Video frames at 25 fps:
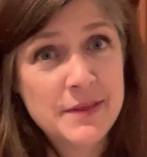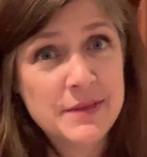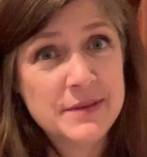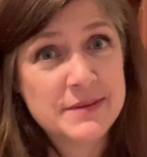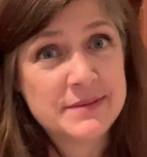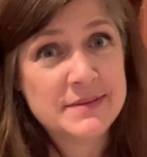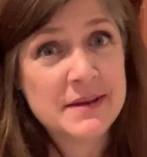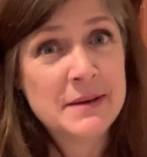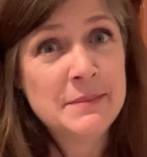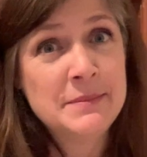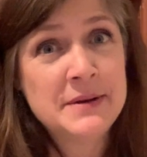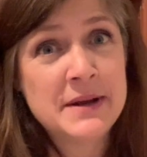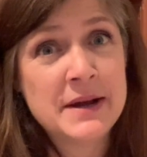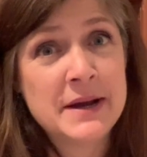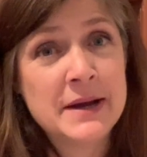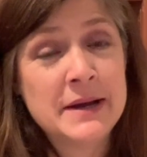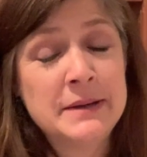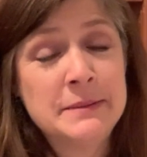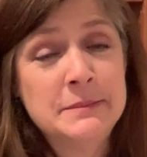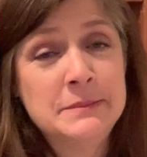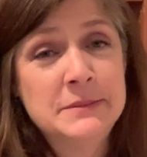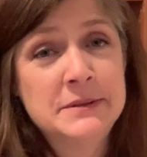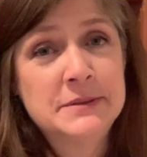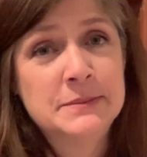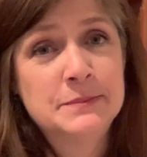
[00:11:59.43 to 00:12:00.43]

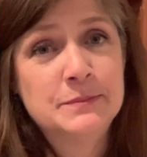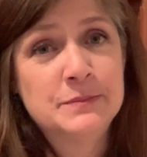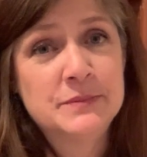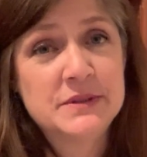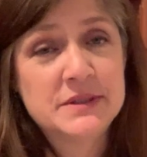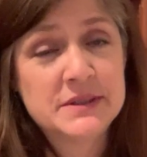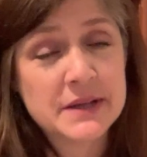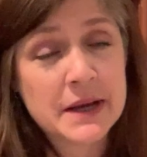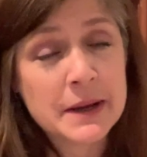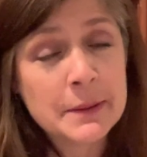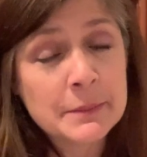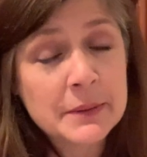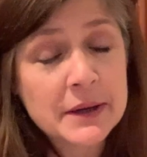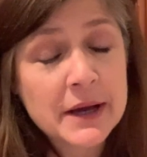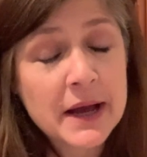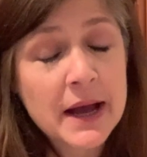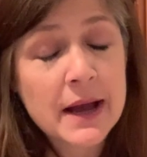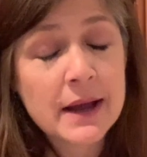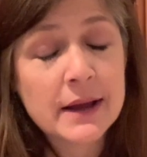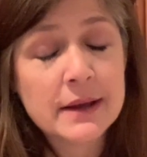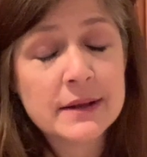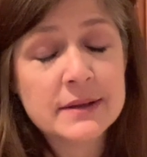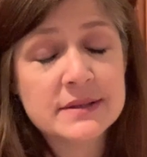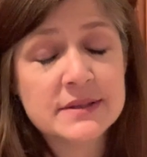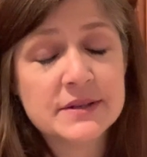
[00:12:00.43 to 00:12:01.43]
Sometimes some
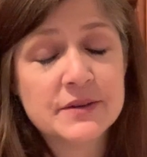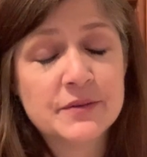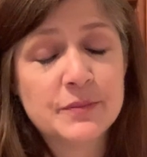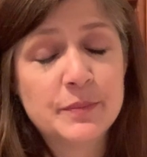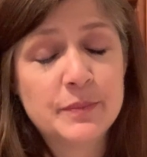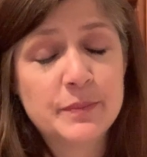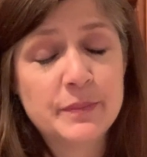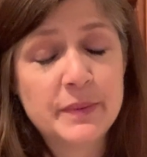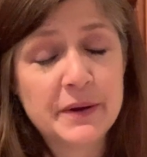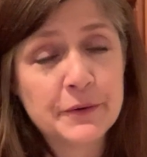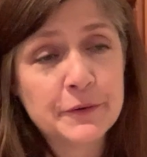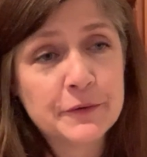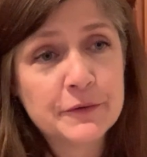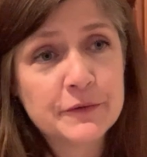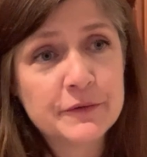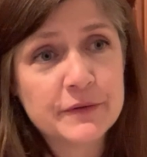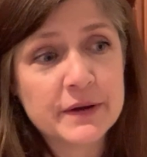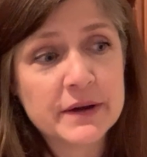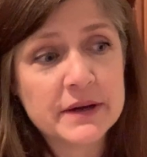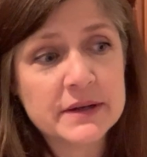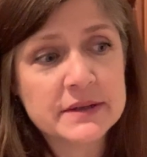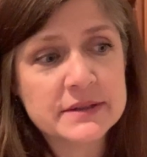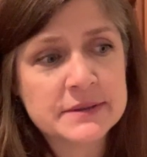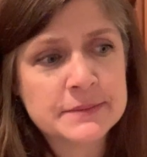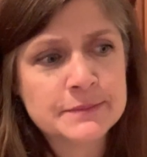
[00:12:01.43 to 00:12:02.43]
kinds of
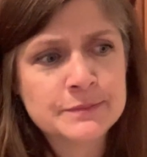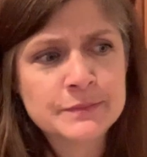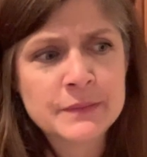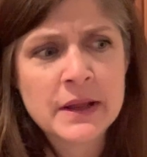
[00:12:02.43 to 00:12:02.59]
butterflies